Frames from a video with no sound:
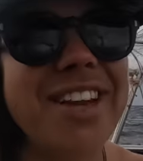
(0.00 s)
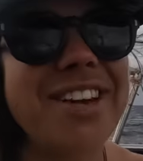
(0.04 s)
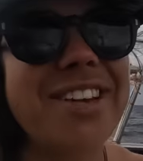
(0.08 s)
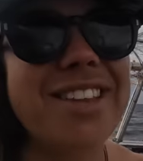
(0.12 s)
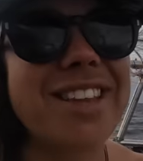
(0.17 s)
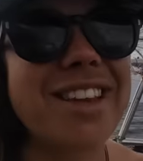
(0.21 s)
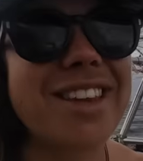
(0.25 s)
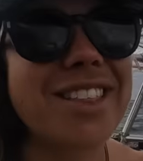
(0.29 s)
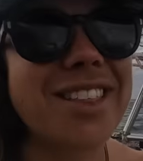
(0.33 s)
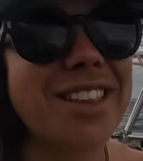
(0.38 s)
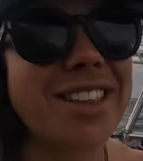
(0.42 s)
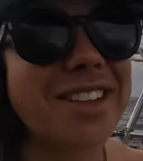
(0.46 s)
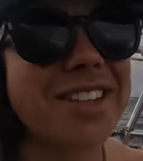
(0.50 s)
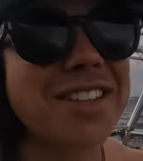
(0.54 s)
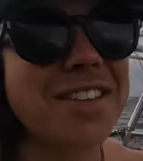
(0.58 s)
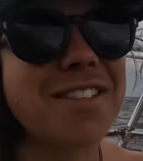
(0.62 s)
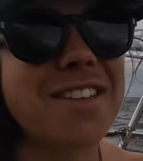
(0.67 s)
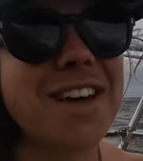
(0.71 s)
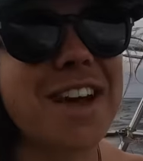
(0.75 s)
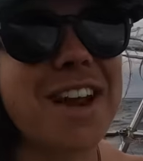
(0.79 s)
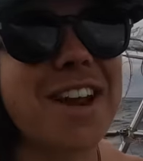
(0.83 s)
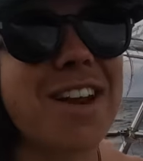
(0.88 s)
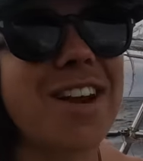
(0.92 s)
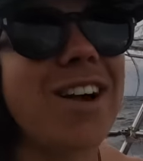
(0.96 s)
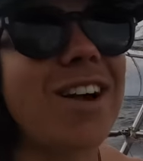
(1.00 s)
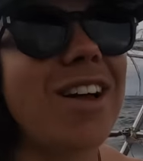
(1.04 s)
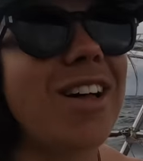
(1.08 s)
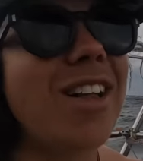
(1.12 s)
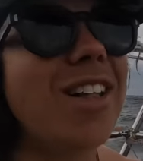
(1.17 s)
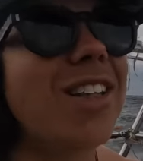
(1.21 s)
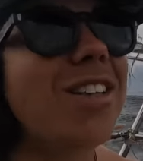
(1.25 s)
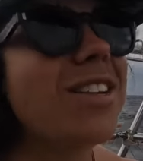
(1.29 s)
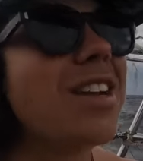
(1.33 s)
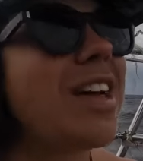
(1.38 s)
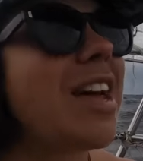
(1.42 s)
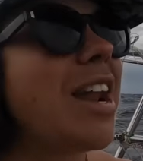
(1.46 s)
I don't like the looks of that at
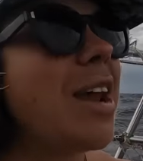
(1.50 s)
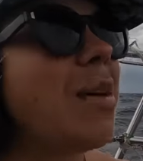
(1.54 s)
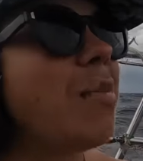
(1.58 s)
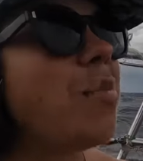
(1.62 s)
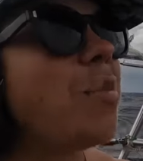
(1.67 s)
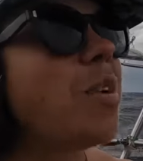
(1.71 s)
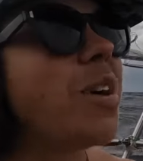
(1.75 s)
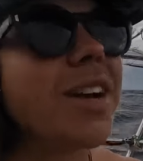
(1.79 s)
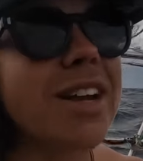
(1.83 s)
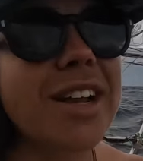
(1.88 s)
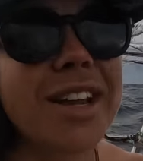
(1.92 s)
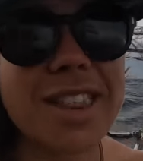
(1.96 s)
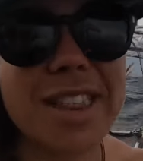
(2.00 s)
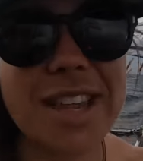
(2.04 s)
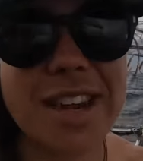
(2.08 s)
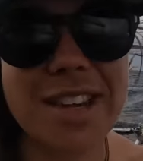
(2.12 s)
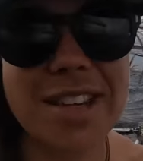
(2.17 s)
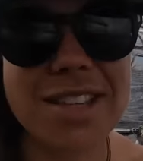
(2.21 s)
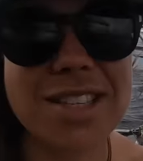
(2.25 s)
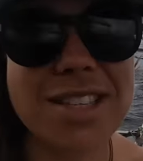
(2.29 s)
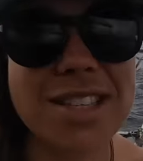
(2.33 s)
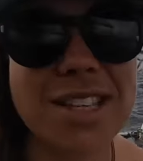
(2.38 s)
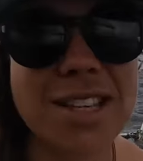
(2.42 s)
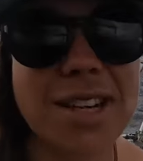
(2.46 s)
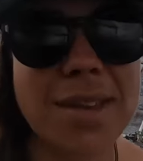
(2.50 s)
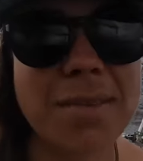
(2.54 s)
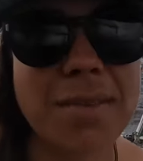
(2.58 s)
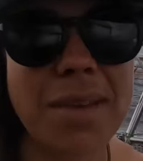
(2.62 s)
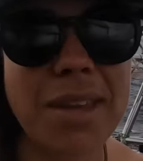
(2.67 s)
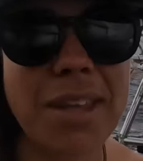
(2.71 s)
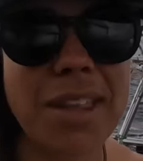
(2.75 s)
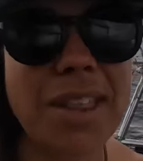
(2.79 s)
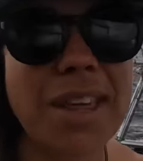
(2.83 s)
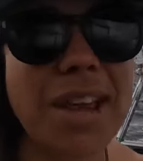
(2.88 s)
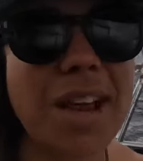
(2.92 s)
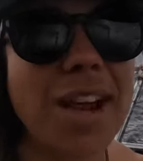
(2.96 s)
all, and I'm worried that it's going to
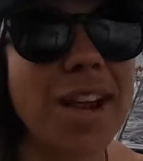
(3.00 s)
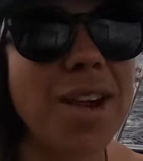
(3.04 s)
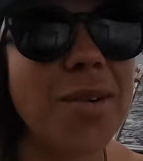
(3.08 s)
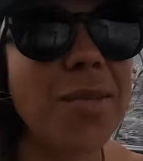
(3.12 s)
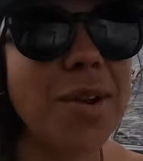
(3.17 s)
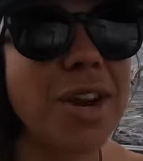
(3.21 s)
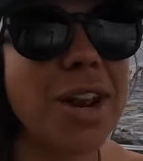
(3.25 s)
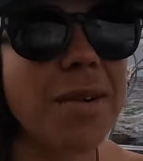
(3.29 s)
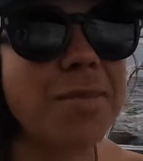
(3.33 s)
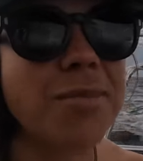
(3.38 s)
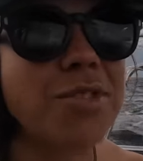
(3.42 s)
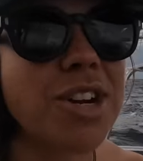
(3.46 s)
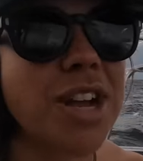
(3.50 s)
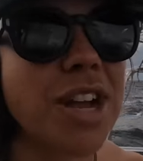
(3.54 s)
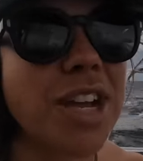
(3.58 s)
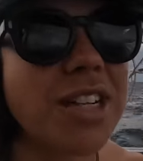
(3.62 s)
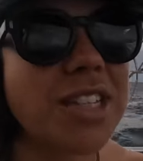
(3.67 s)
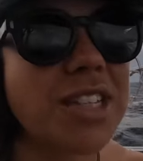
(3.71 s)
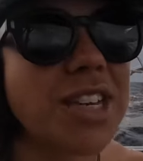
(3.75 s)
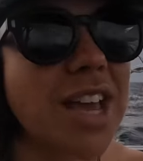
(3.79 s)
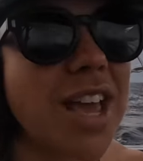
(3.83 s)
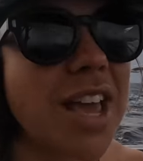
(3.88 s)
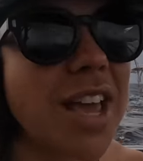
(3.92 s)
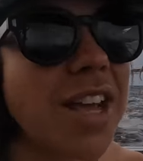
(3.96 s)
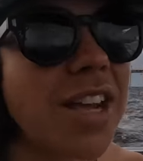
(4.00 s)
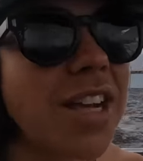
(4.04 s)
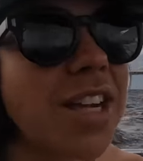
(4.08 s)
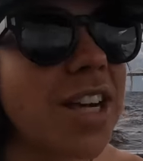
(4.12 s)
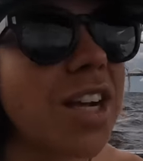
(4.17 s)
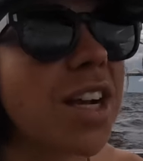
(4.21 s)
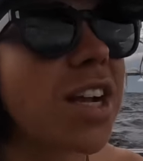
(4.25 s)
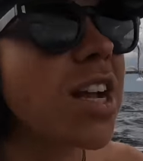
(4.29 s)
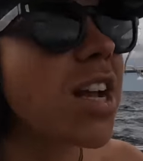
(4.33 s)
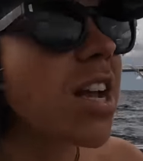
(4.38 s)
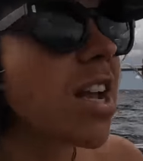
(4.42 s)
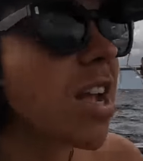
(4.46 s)
be there when I'm trying to anchor.